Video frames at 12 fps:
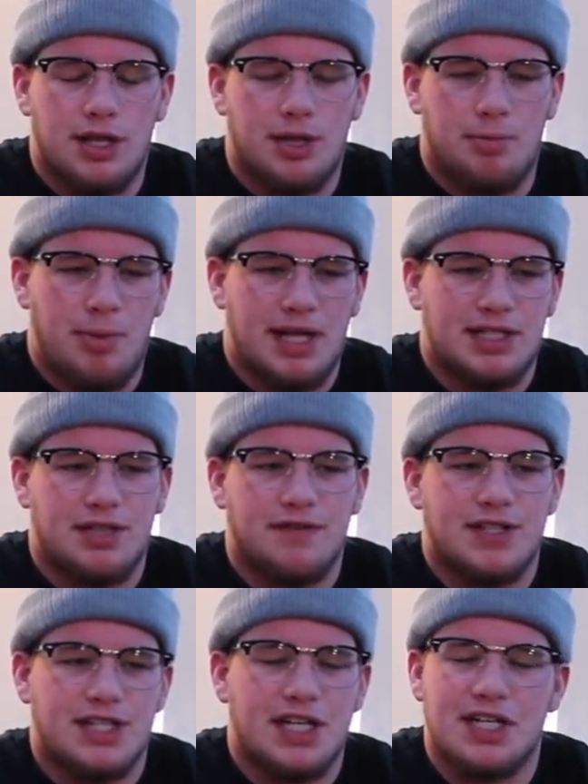the best
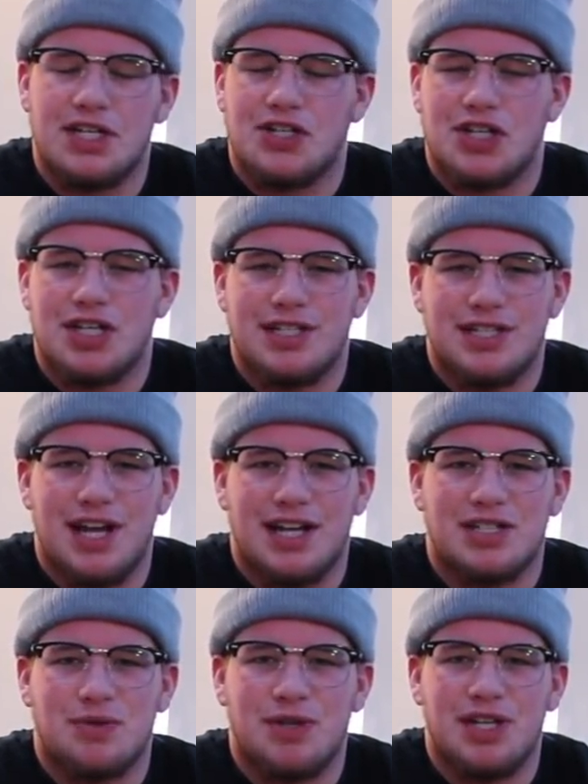of its conditions
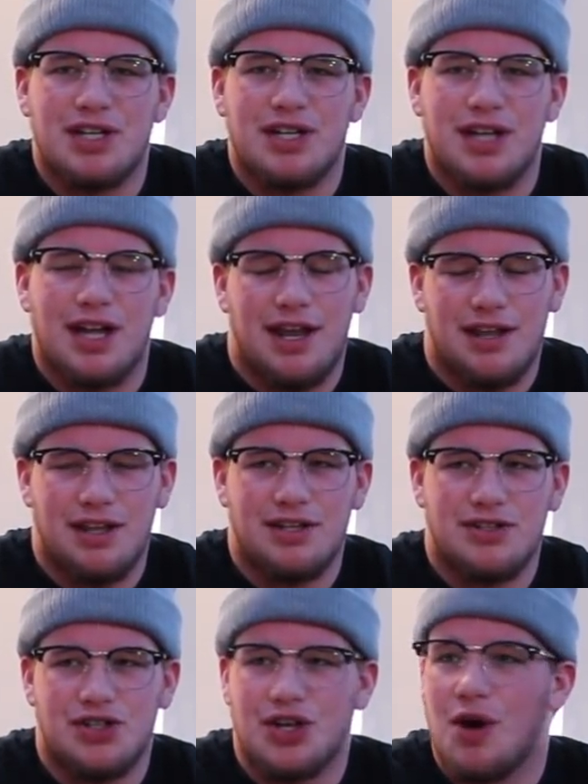next week and
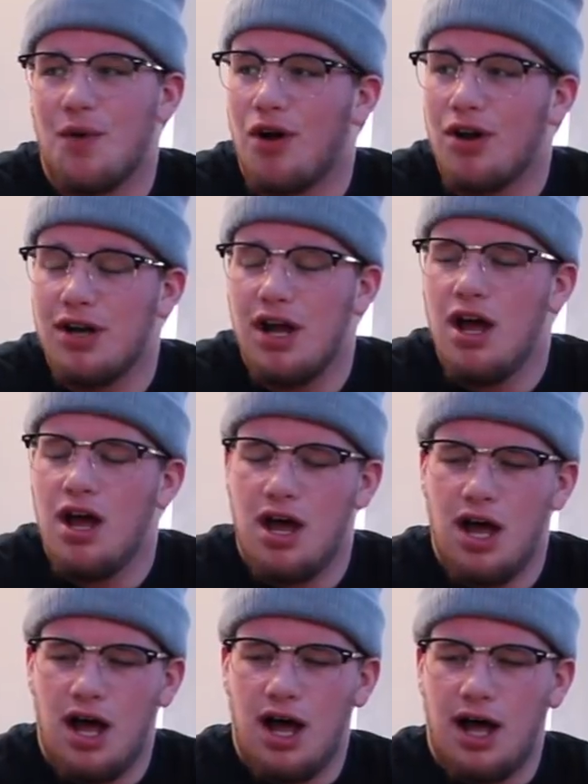then to go
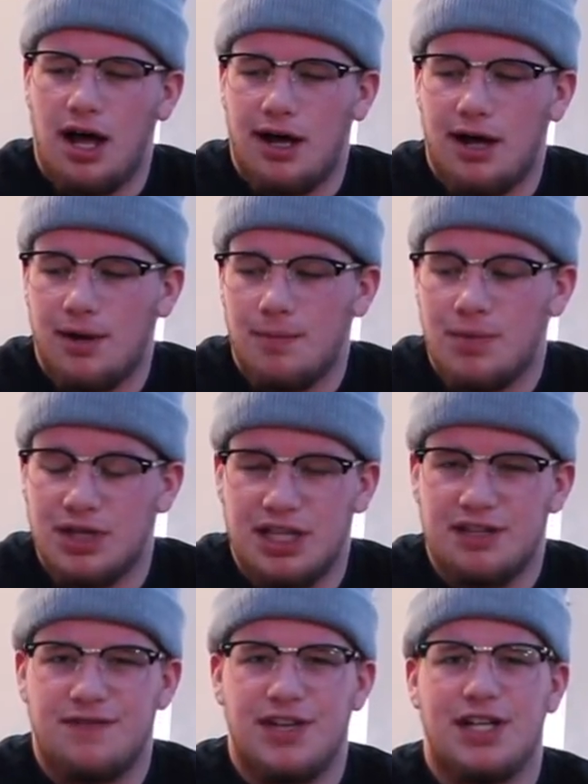on. But
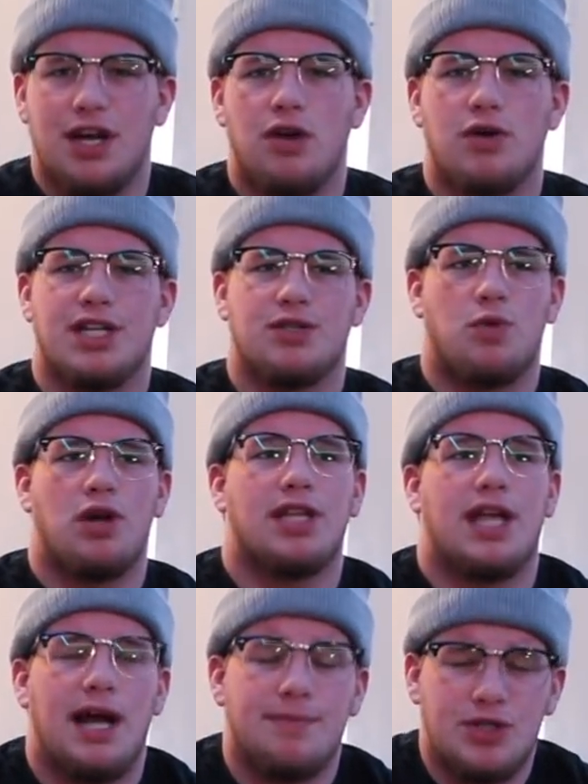this video is one
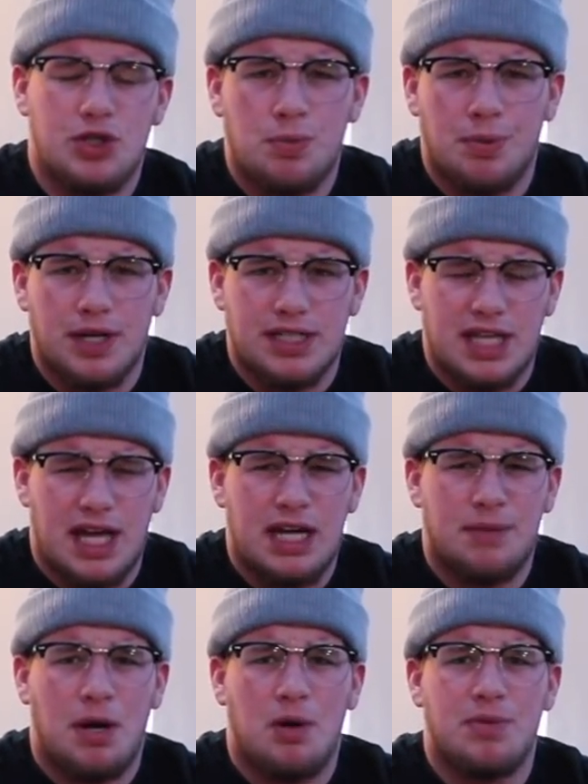that I'm super
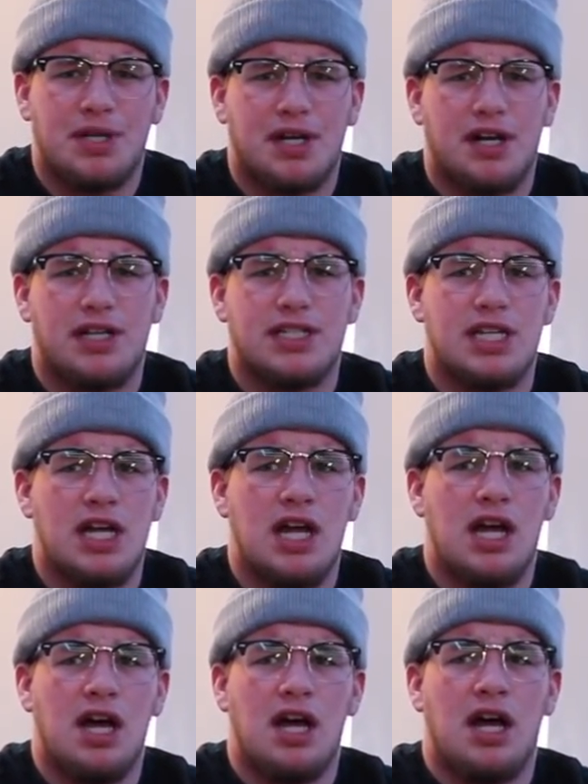excited about because
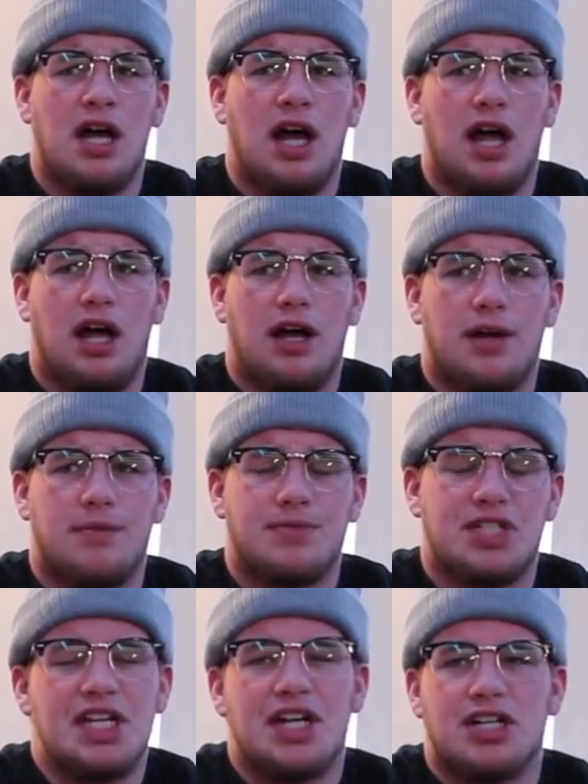
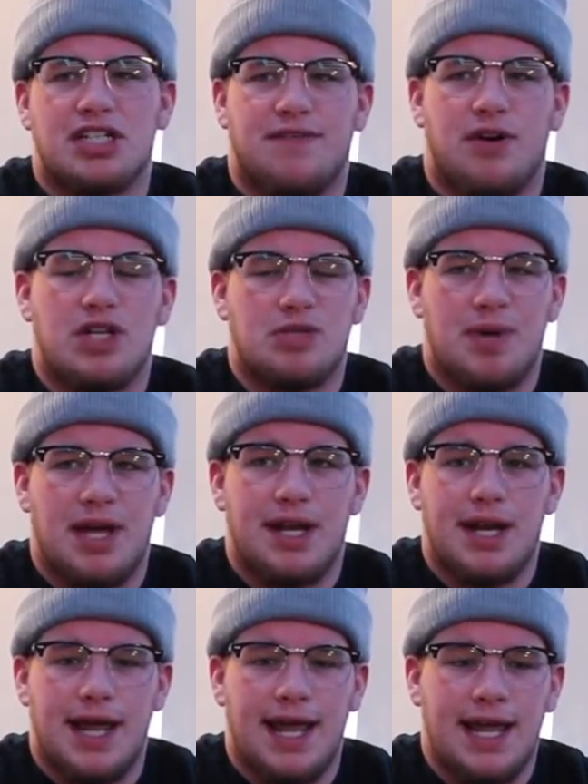sneakers have always
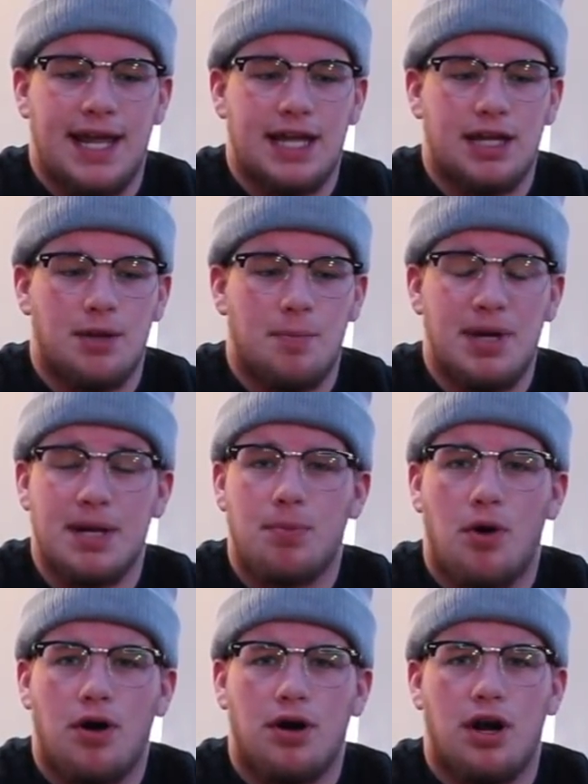been a big
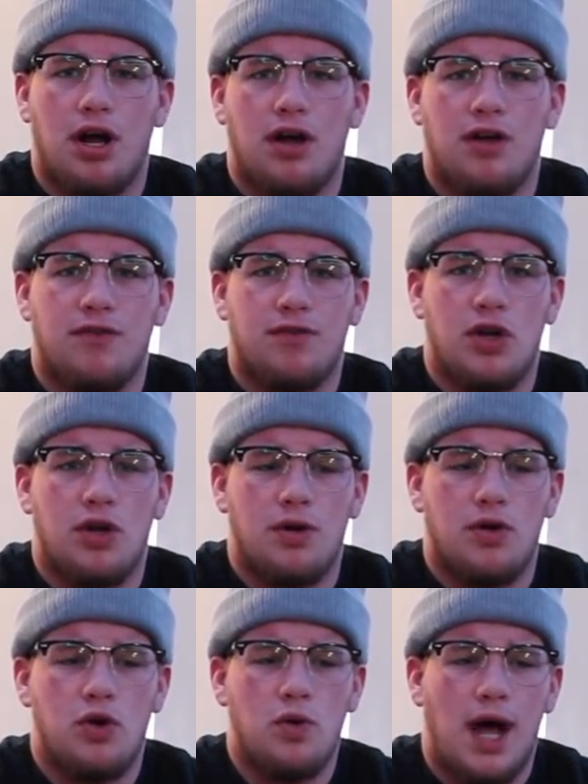part of
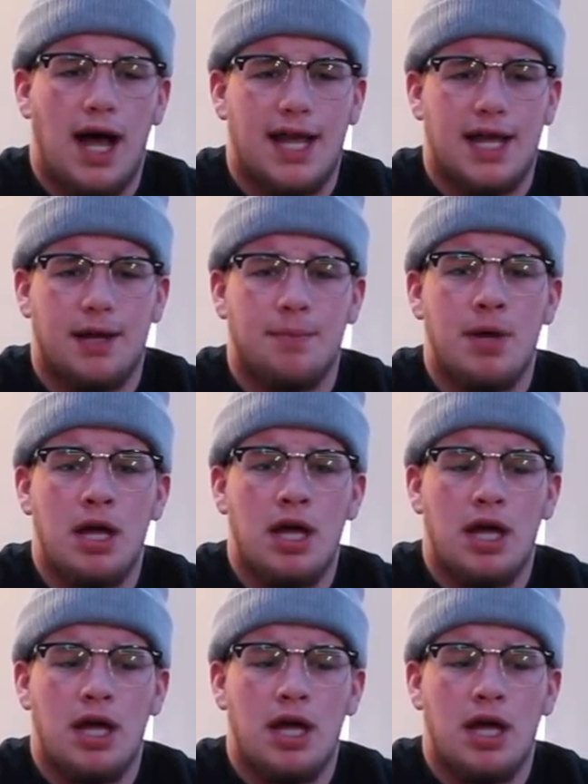who I am,